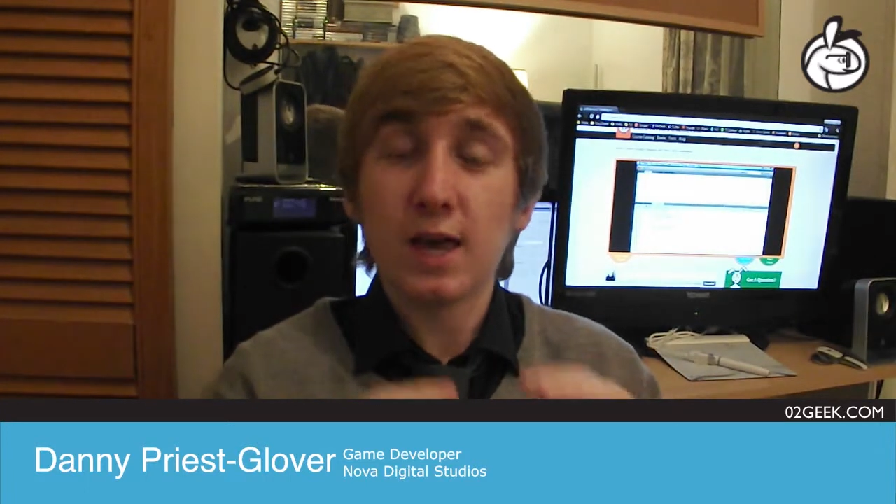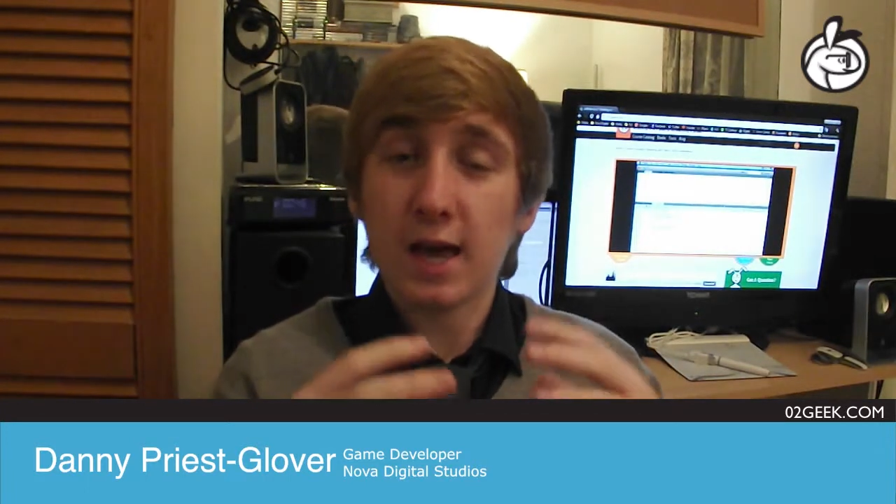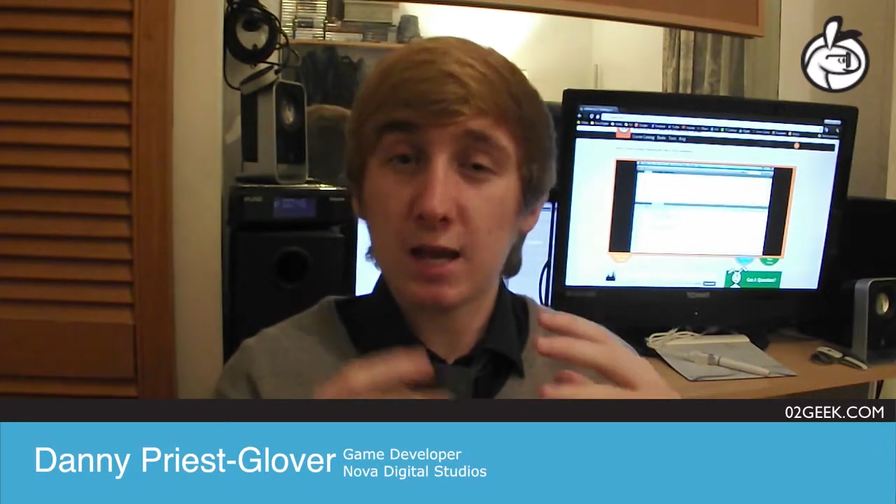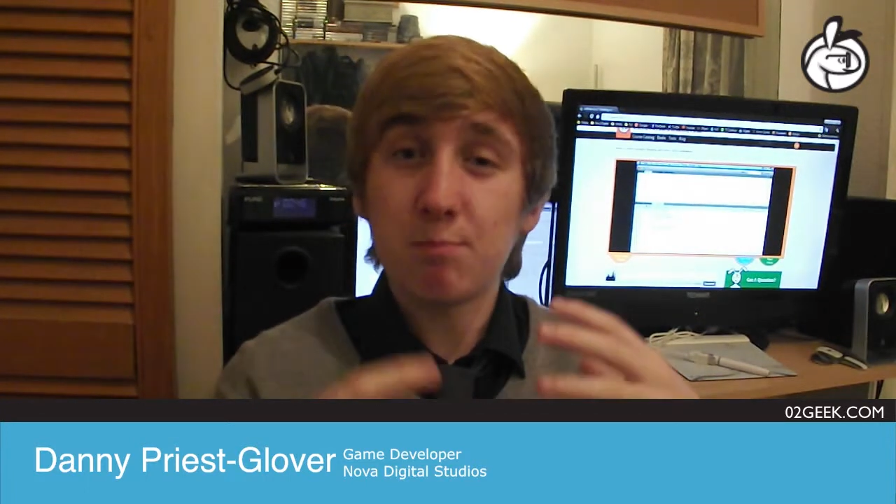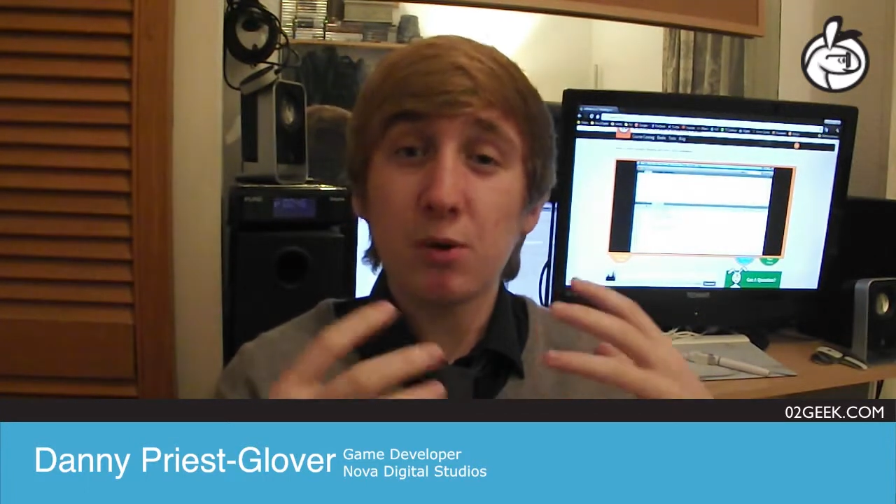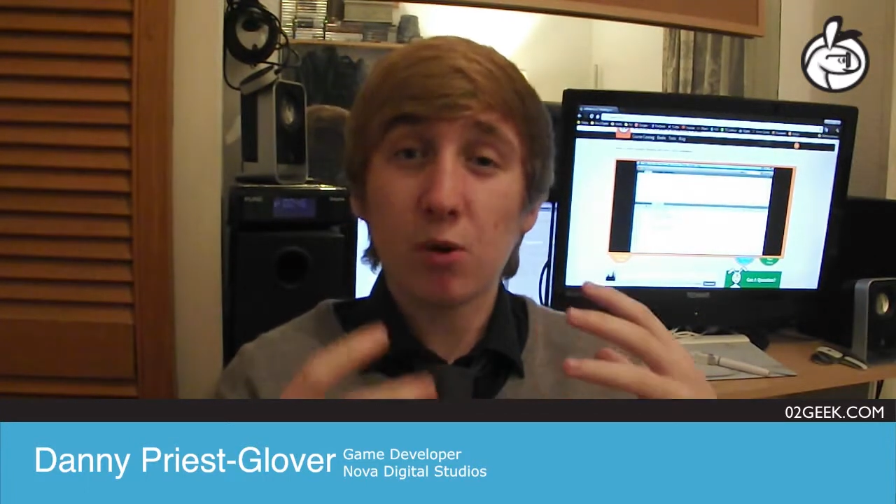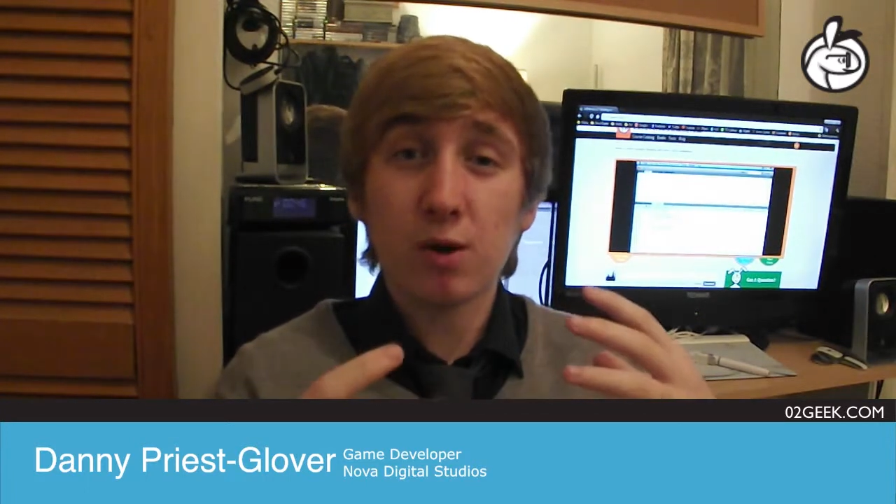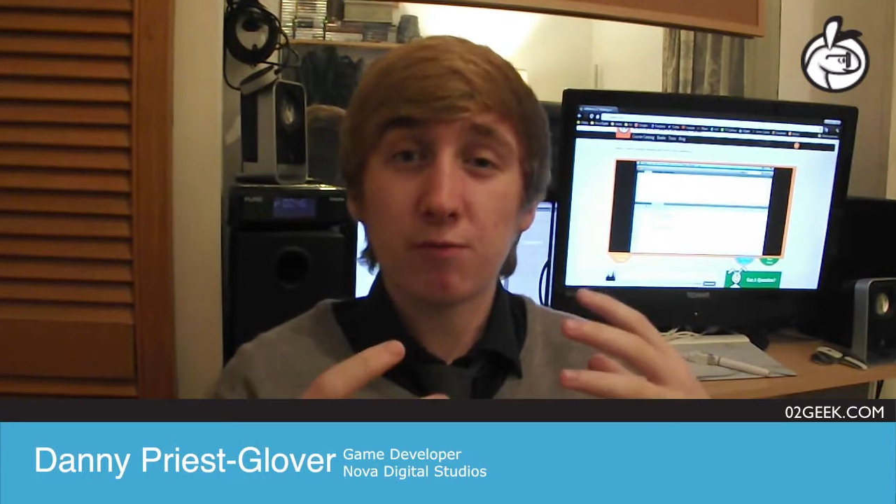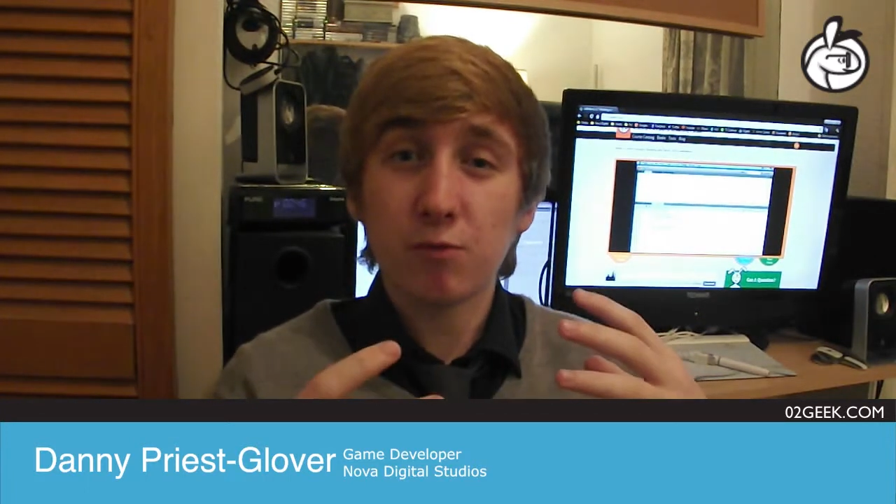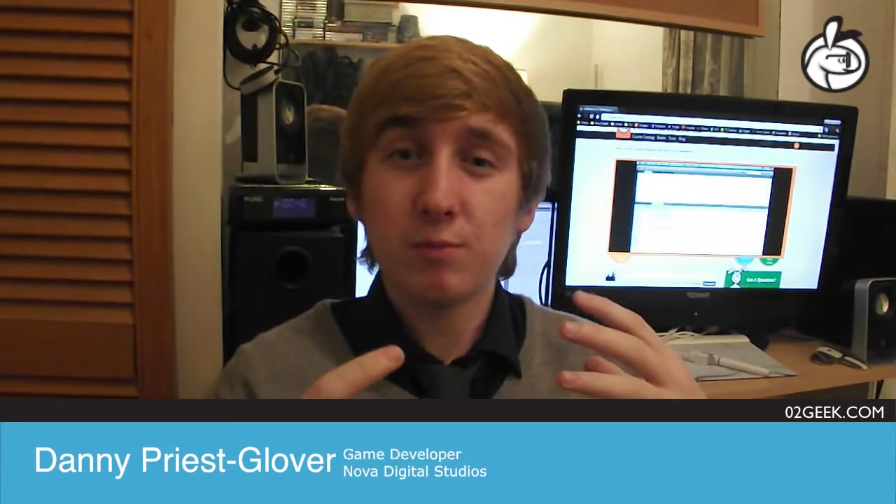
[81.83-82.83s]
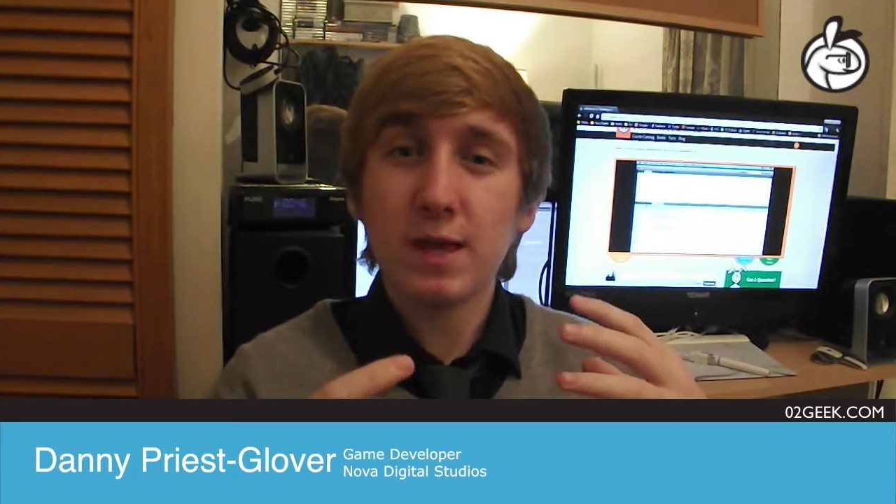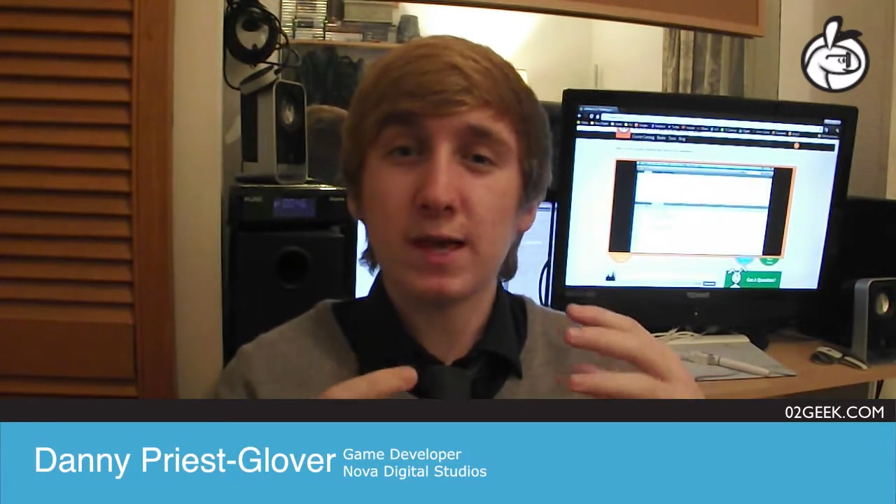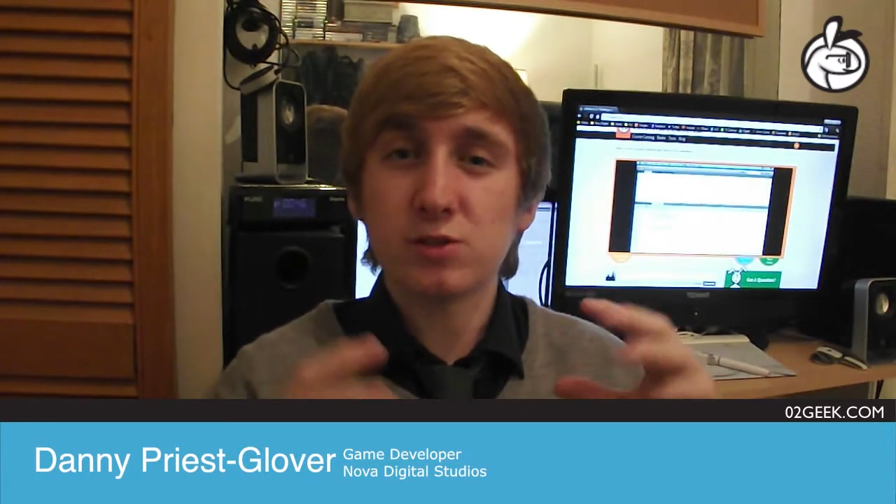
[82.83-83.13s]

and it built up from there.